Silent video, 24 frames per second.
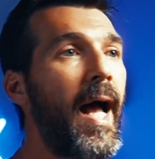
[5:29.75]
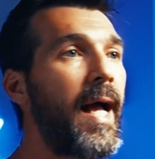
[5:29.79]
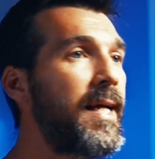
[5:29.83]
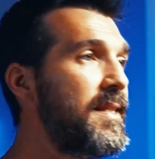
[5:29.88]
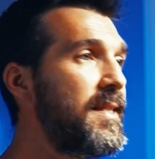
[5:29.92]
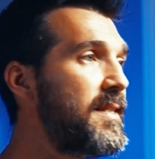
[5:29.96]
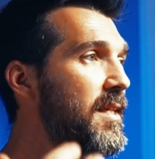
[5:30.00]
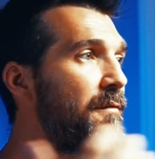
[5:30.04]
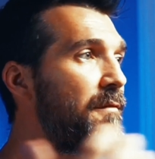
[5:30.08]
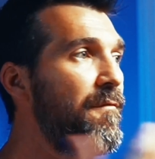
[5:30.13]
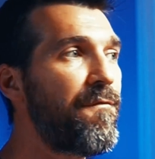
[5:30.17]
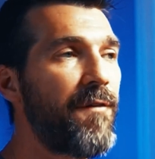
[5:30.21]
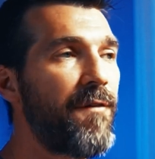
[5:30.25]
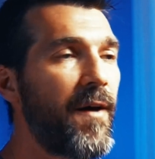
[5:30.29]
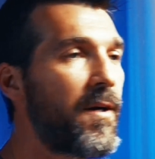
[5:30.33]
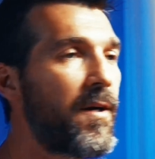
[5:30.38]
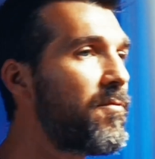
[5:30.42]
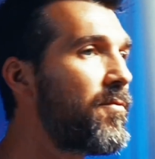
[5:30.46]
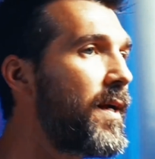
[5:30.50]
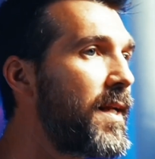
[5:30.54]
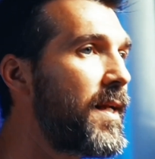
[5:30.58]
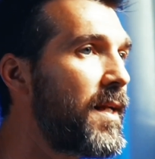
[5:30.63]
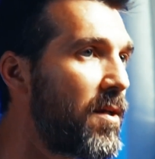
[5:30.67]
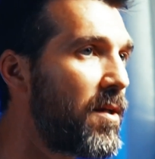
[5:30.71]
Is it
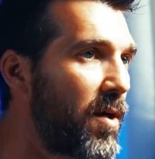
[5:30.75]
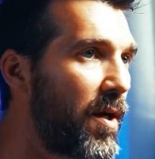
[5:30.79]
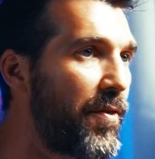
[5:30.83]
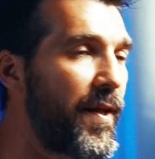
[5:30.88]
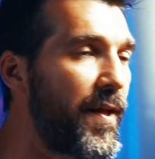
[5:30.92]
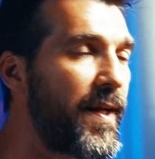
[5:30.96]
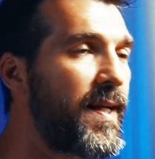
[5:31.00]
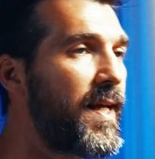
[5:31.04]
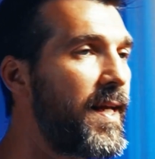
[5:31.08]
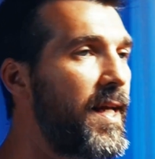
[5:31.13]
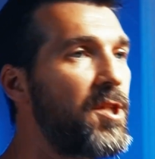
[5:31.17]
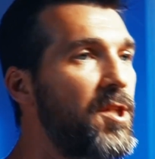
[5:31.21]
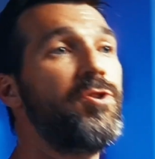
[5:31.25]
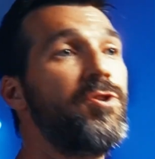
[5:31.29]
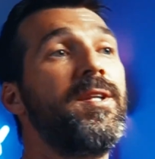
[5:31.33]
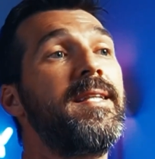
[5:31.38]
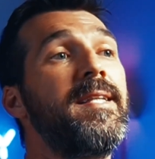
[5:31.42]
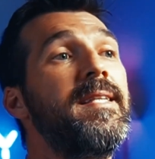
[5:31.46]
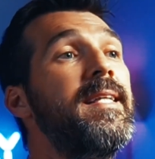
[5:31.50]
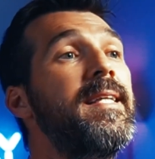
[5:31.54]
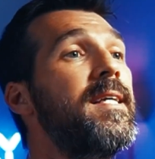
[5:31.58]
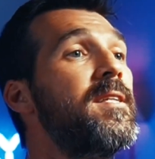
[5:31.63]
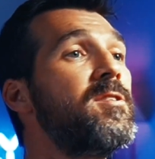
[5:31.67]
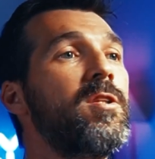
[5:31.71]
federated authentication?
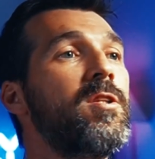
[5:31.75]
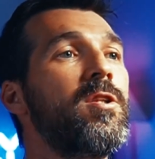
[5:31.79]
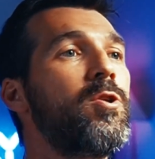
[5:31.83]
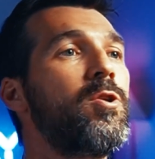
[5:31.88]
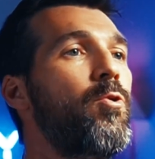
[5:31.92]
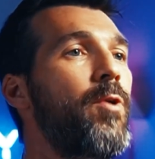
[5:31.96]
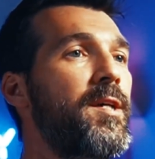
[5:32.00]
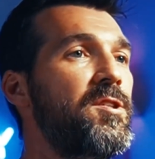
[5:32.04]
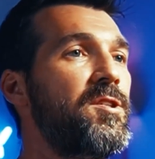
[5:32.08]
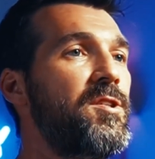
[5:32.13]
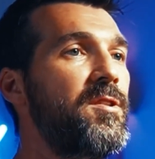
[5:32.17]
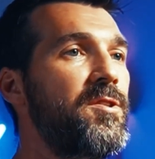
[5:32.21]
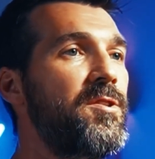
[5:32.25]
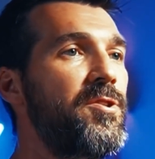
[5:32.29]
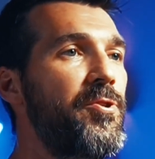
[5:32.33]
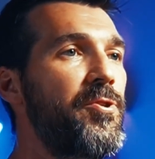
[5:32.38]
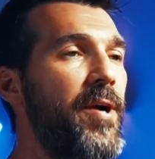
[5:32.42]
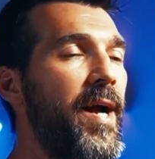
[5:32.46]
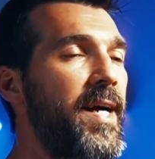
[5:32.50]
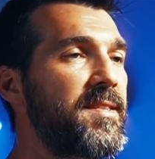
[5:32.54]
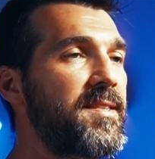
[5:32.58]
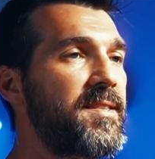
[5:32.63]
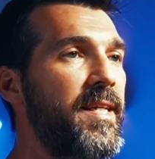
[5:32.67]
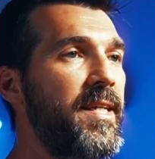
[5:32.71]
Like, these are the questions you're
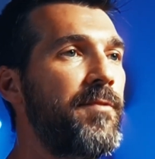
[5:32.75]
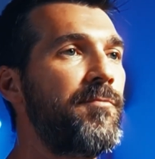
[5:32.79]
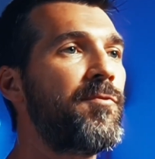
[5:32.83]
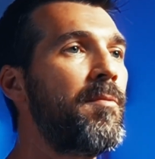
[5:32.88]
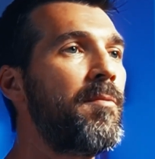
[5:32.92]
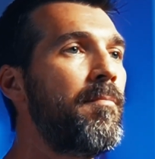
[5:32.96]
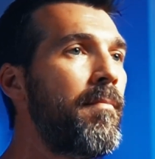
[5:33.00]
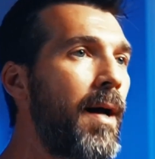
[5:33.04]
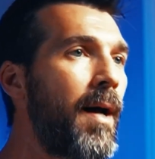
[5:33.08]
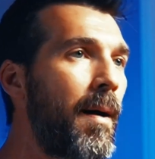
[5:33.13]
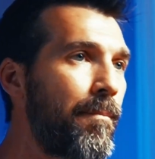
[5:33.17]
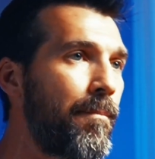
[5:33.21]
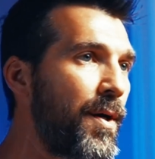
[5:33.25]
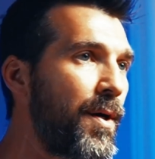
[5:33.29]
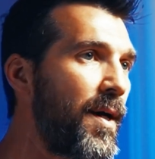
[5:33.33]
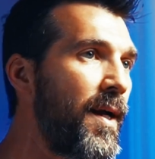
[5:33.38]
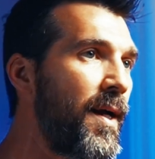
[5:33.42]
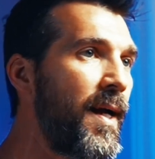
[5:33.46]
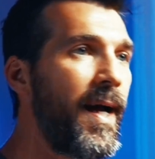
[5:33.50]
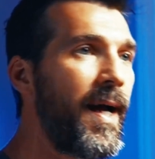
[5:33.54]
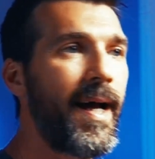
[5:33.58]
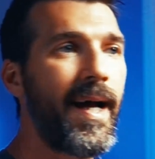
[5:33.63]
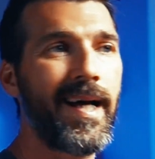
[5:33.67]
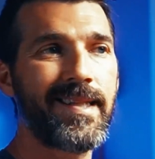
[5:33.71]
asking. Remember,
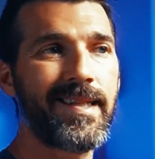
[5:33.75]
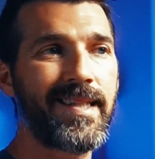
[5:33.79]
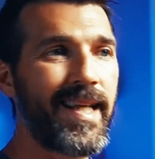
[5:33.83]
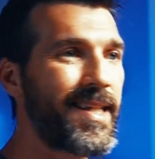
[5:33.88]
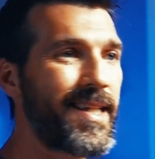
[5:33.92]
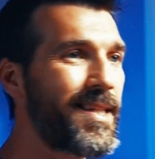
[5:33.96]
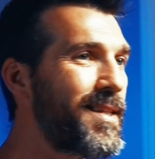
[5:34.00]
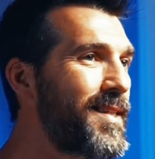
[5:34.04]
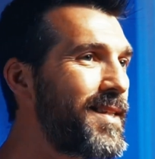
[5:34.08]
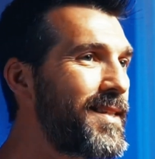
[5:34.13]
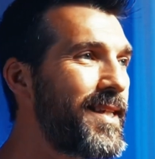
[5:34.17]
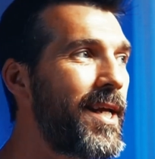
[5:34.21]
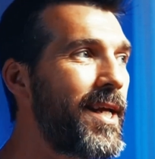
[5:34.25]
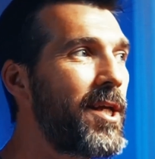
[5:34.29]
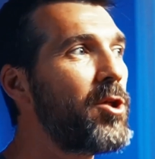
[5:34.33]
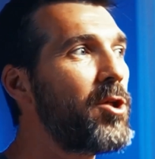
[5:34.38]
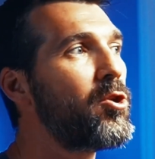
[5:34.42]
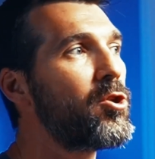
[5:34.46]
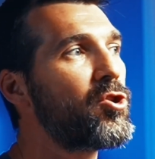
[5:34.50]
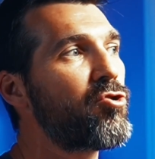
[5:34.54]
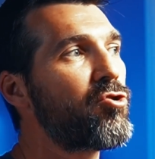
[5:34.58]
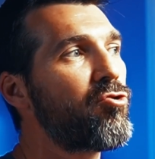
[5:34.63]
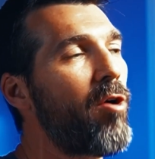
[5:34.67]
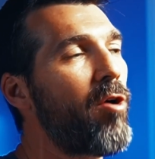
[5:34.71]
at the end of the day,
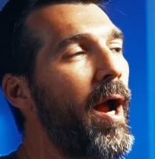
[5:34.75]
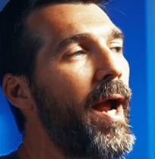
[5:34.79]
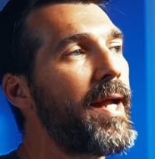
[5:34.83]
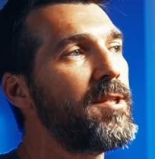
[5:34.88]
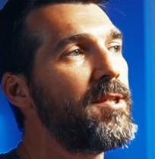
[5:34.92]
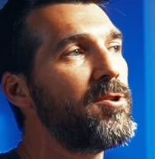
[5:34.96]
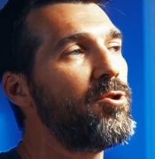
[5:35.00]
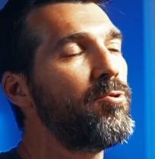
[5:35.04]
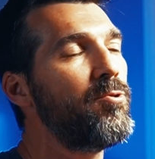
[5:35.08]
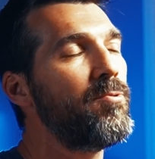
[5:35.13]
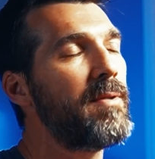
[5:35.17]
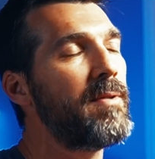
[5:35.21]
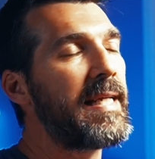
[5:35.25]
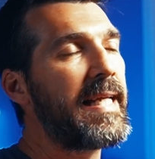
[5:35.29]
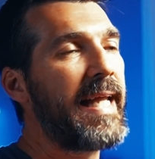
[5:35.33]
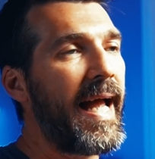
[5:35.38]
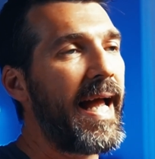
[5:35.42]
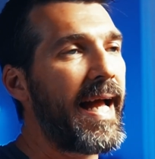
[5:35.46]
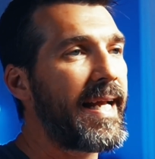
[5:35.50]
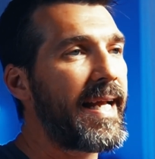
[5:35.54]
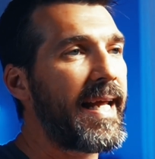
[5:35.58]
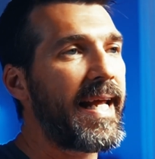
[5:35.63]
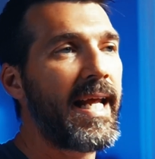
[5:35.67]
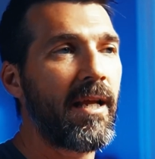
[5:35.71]
you're trying to
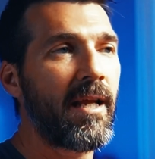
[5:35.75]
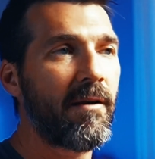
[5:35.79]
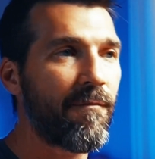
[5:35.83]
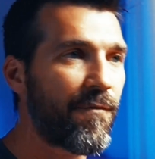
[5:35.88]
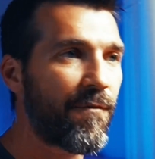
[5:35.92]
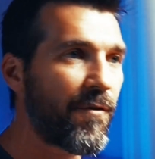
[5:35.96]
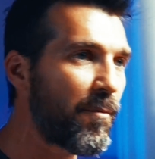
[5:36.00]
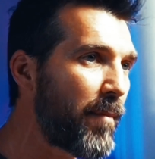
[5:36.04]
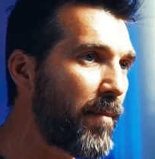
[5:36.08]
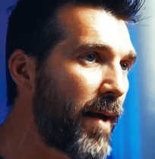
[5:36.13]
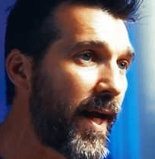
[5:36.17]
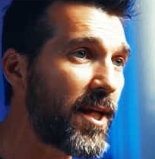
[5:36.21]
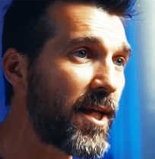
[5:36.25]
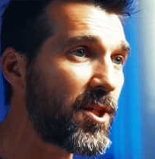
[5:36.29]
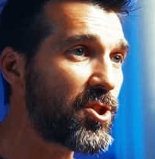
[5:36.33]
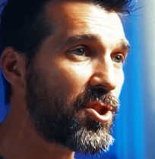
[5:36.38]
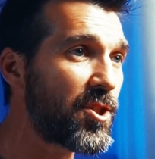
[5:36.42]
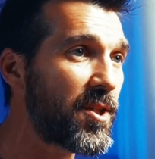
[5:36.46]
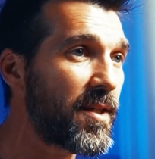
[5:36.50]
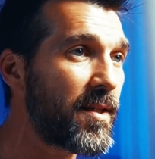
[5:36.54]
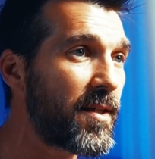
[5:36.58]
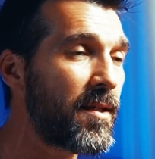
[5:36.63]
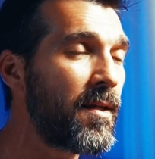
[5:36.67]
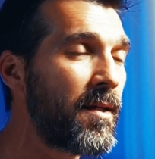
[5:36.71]
get
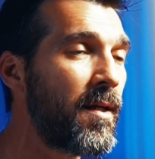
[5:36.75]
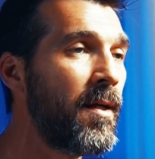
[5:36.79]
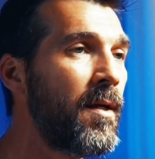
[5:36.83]
information